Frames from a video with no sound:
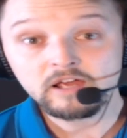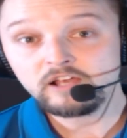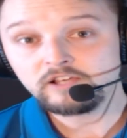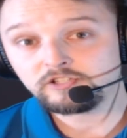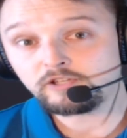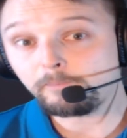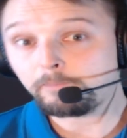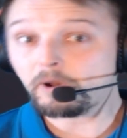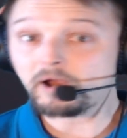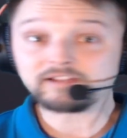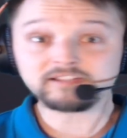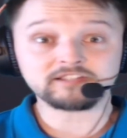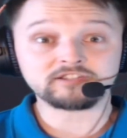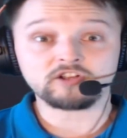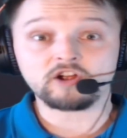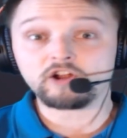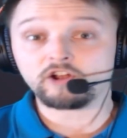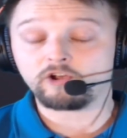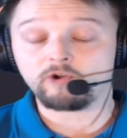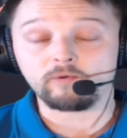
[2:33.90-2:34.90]
So prices
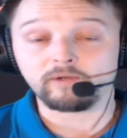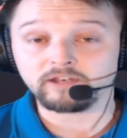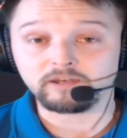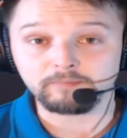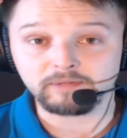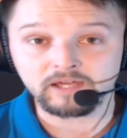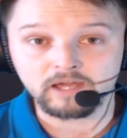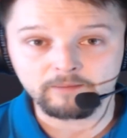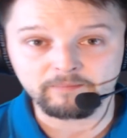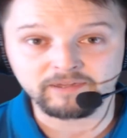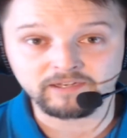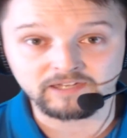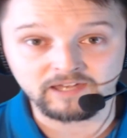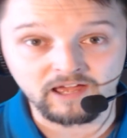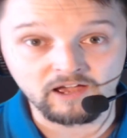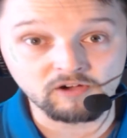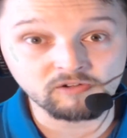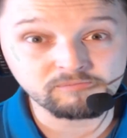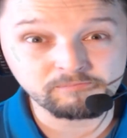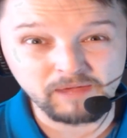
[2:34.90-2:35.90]
are going to be coming
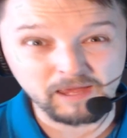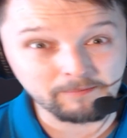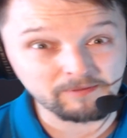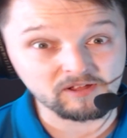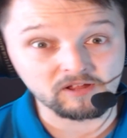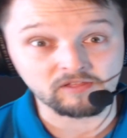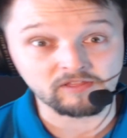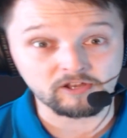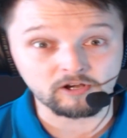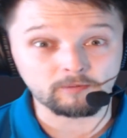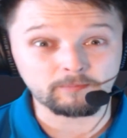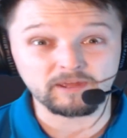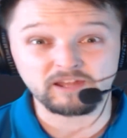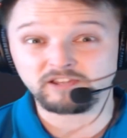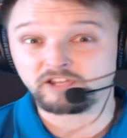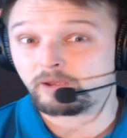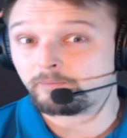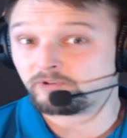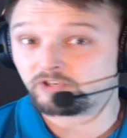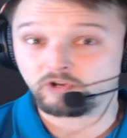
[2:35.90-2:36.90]
down, maybe a little bit.
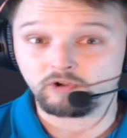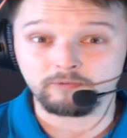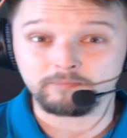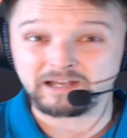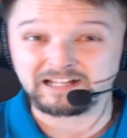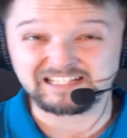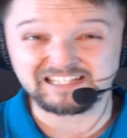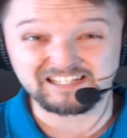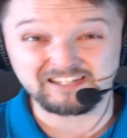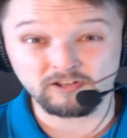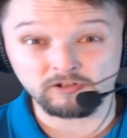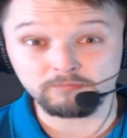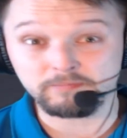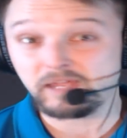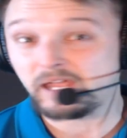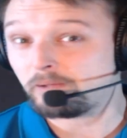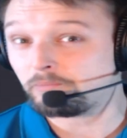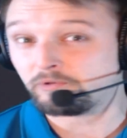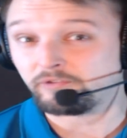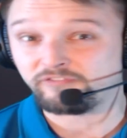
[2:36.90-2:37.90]
Tamatoa might still
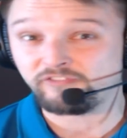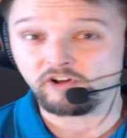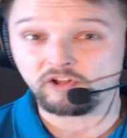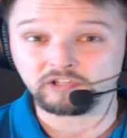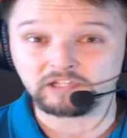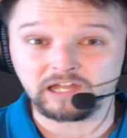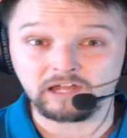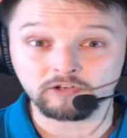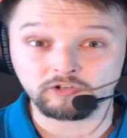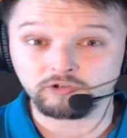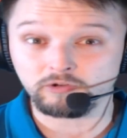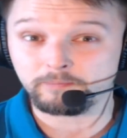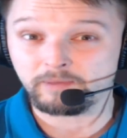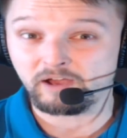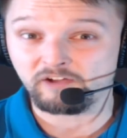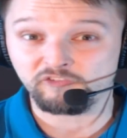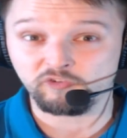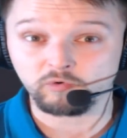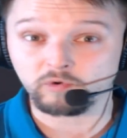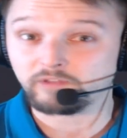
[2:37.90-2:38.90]
be able to fall down to
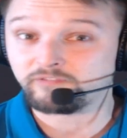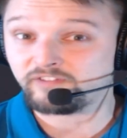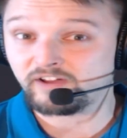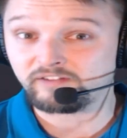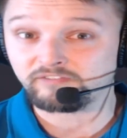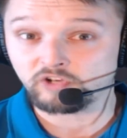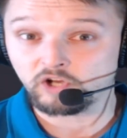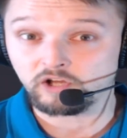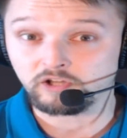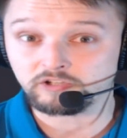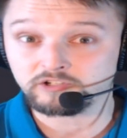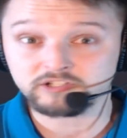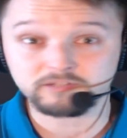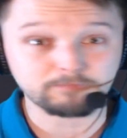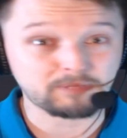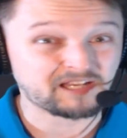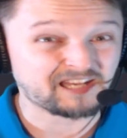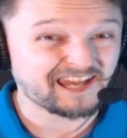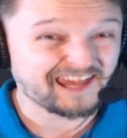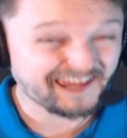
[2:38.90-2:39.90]
about $45
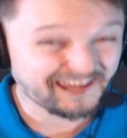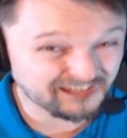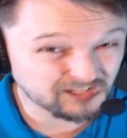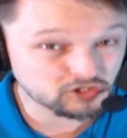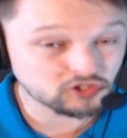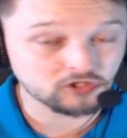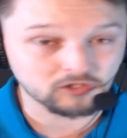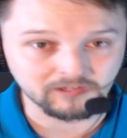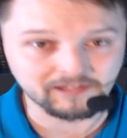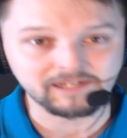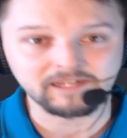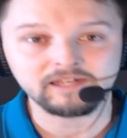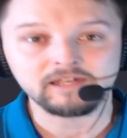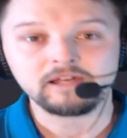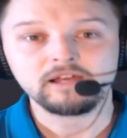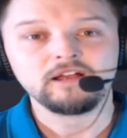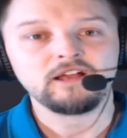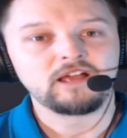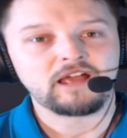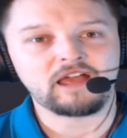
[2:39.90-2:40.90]
potentially.
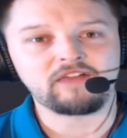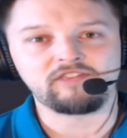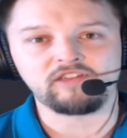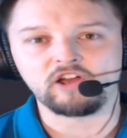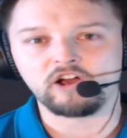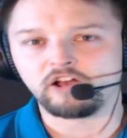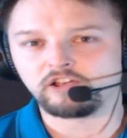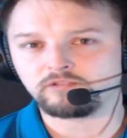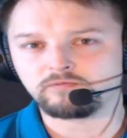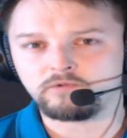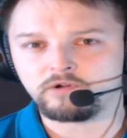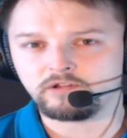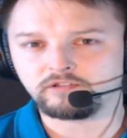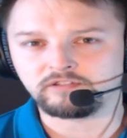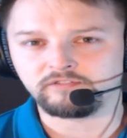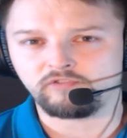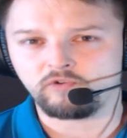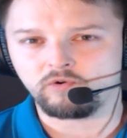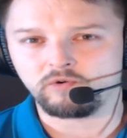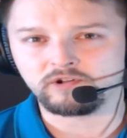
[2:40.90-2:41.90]
And the Oswalds,
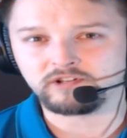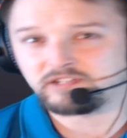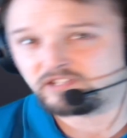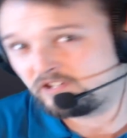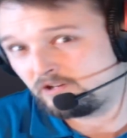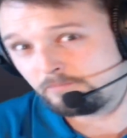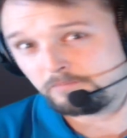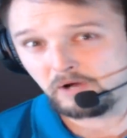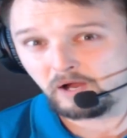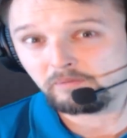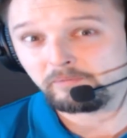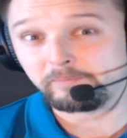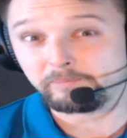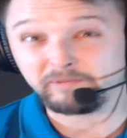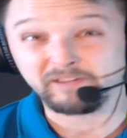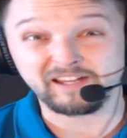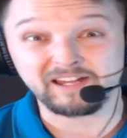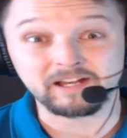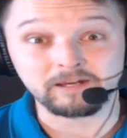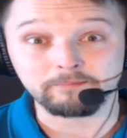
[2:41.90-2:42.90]
of course, they're
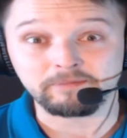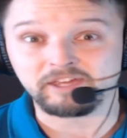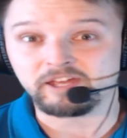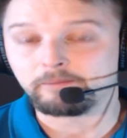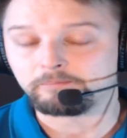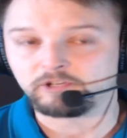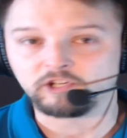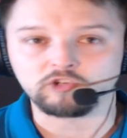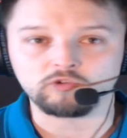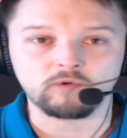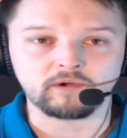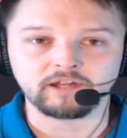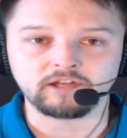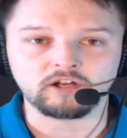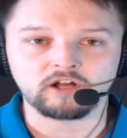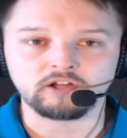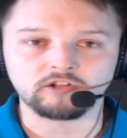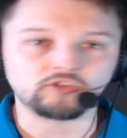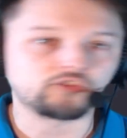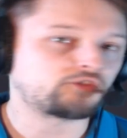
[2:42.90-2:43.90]
probably going to be up to
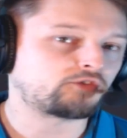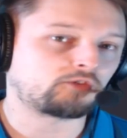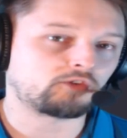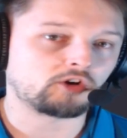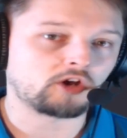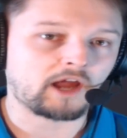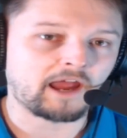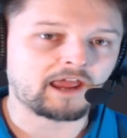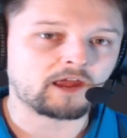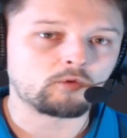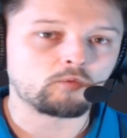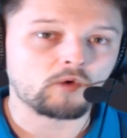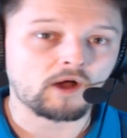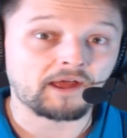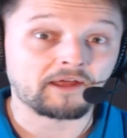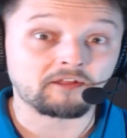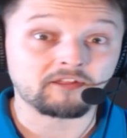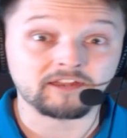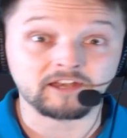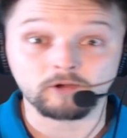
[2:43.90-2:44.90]
$20 for a
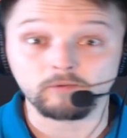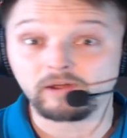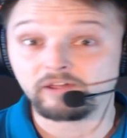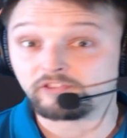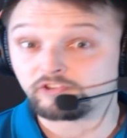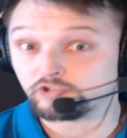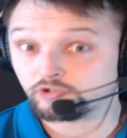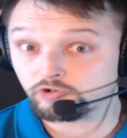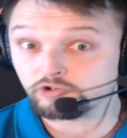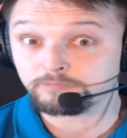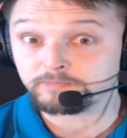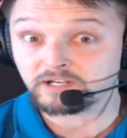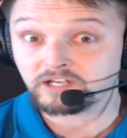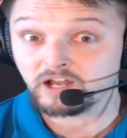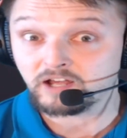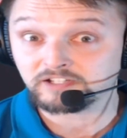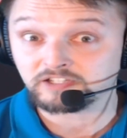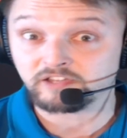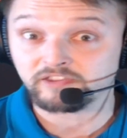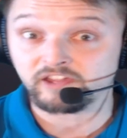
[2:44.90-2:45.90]
while anyway. The Scrooge
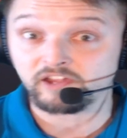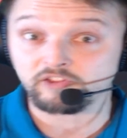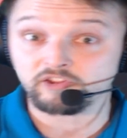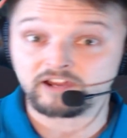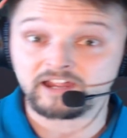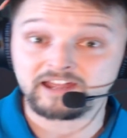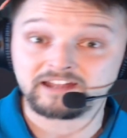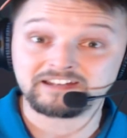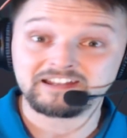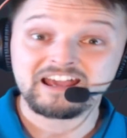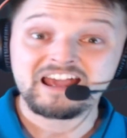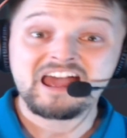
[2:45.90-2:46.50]
McDucks, on the other hand,